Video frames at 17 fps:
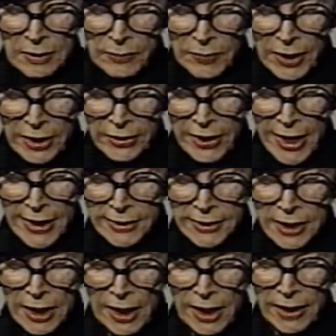By
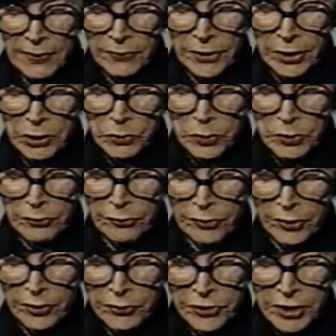that time, there were
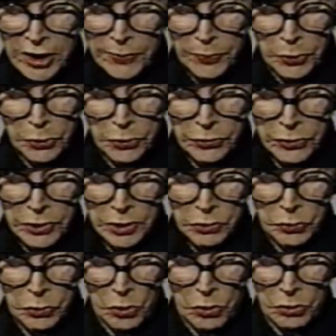50 birth
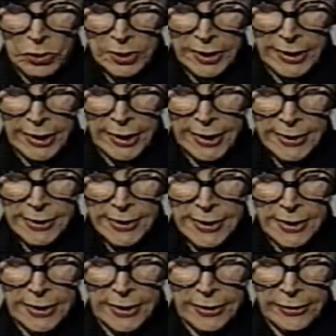control
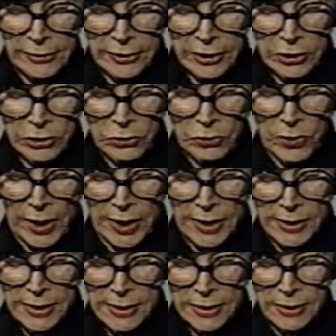clinics in the
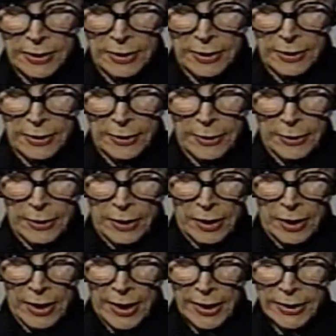U.S.
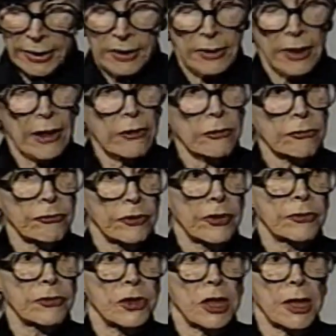and another
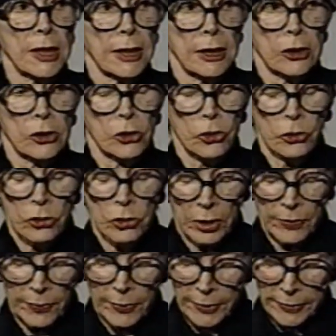50 in
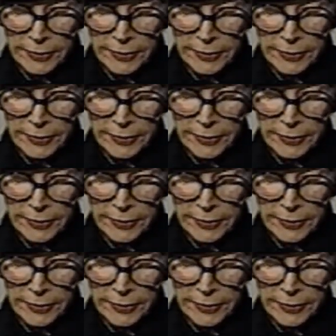Europe.